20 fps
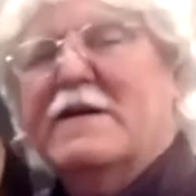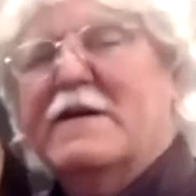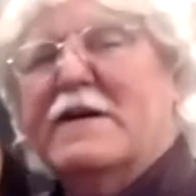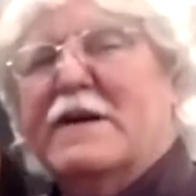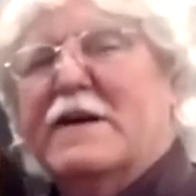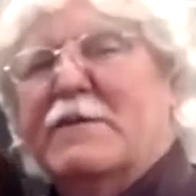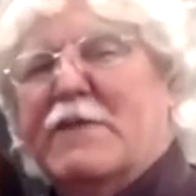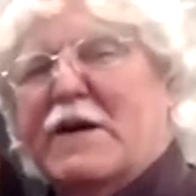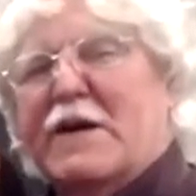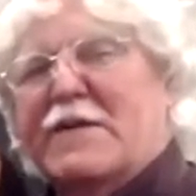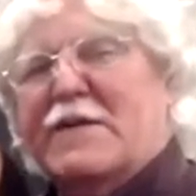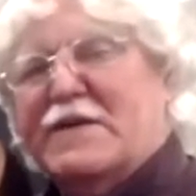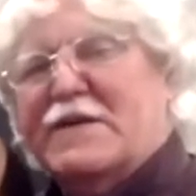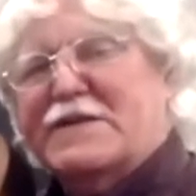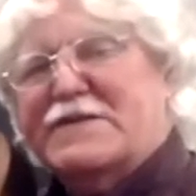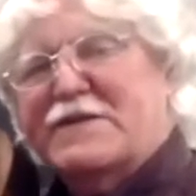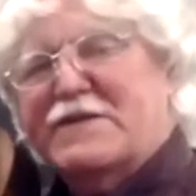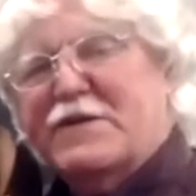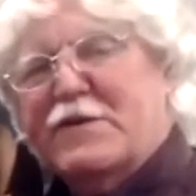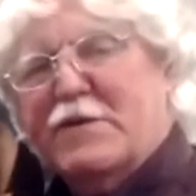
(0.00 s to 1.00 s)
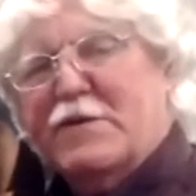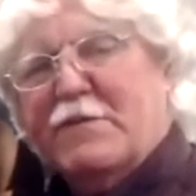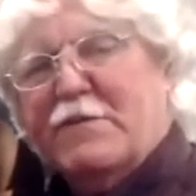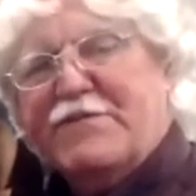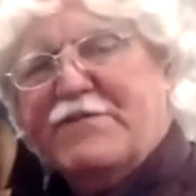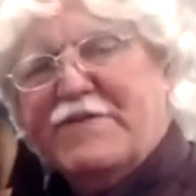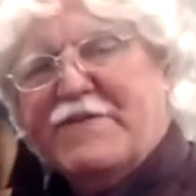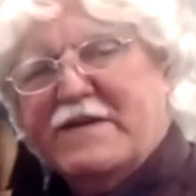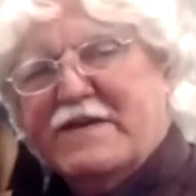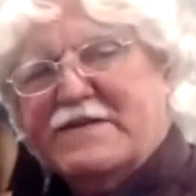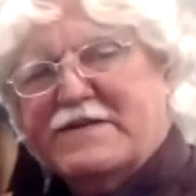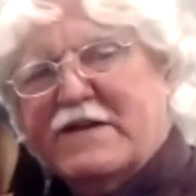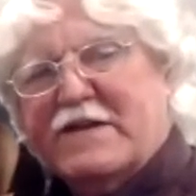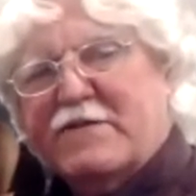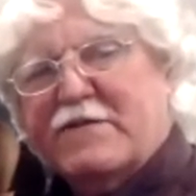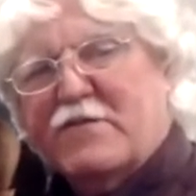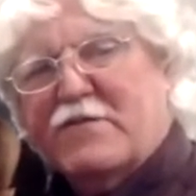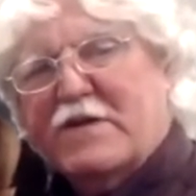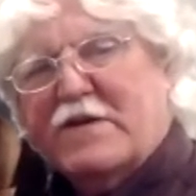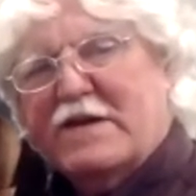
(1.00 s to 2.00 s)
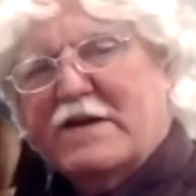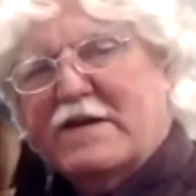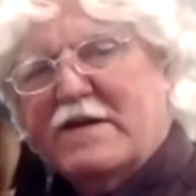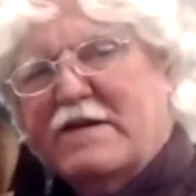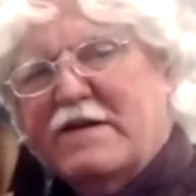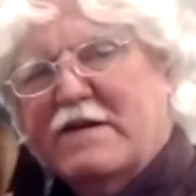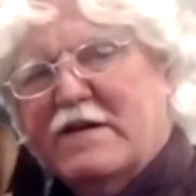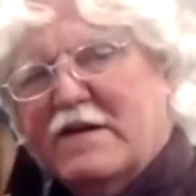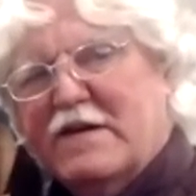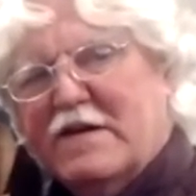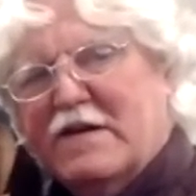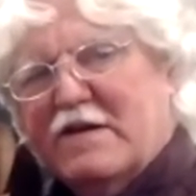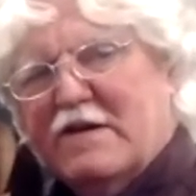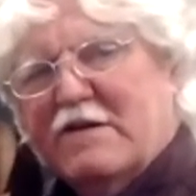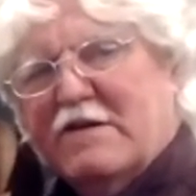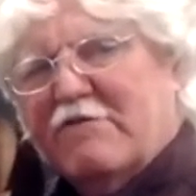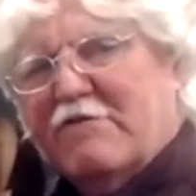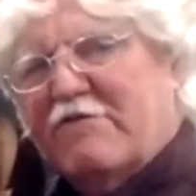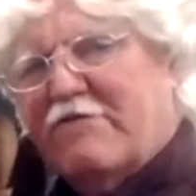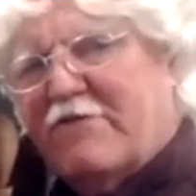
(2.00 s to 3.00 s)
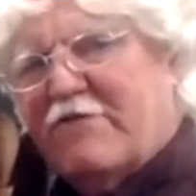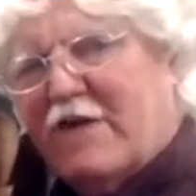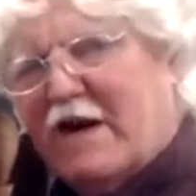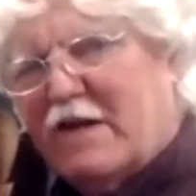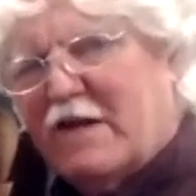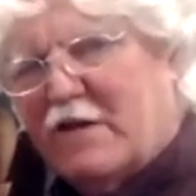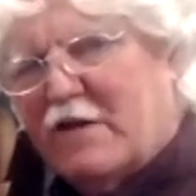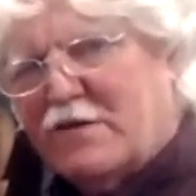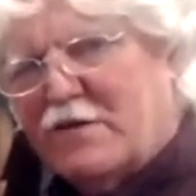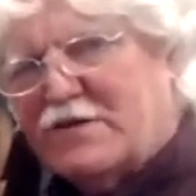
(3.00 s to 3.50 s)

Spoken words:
about this tune, is that it really follows